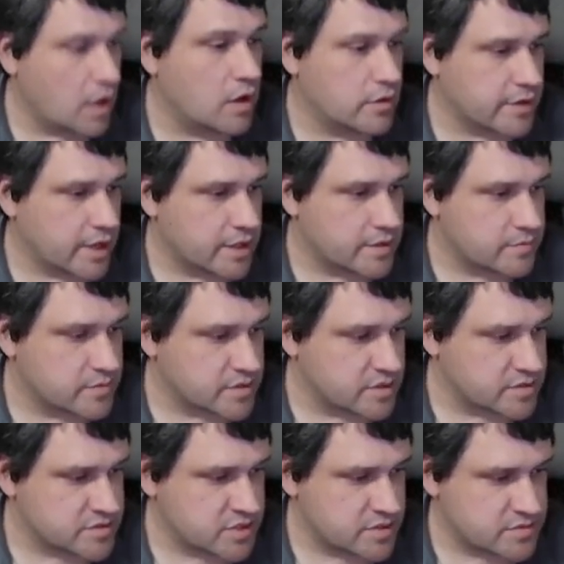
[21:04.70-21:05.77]
Oh, okay.
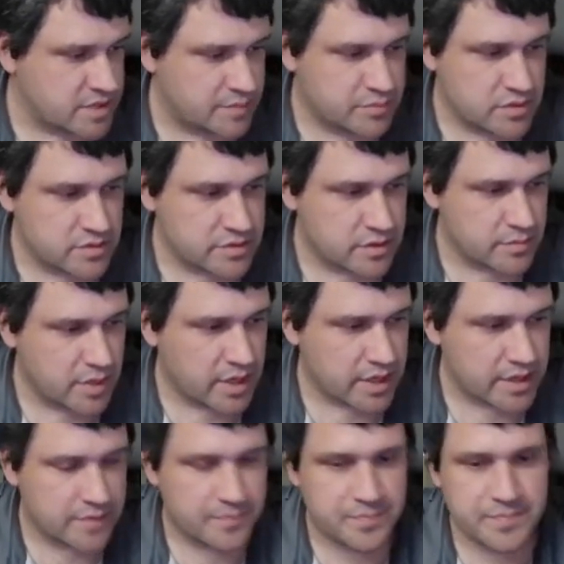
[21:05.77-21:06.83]
Temple
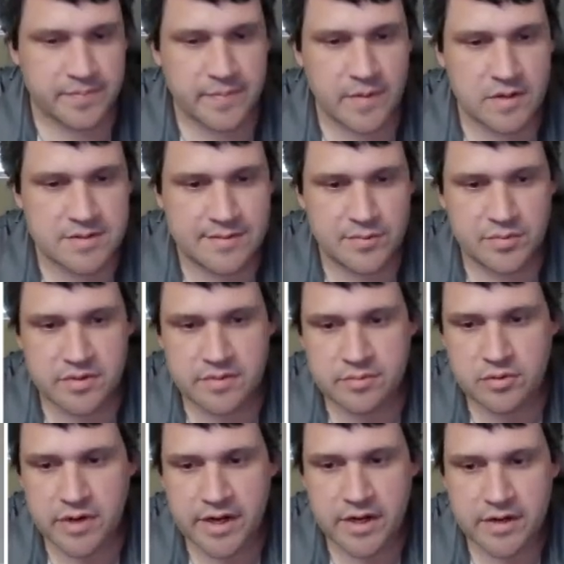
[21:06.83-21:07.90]
nearby. Or temple
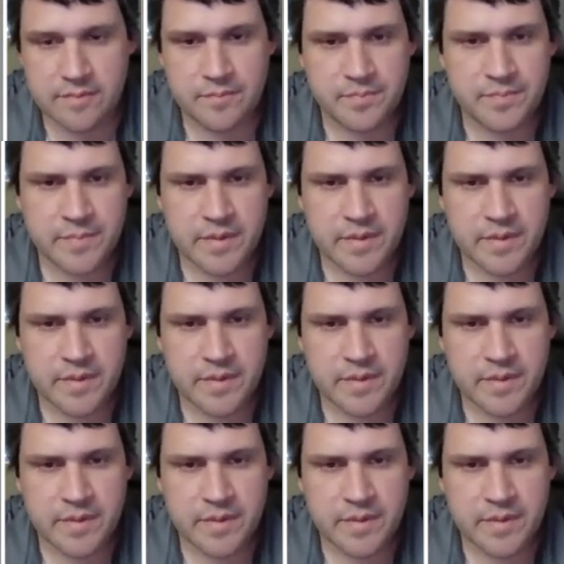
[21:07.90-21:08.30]
frame.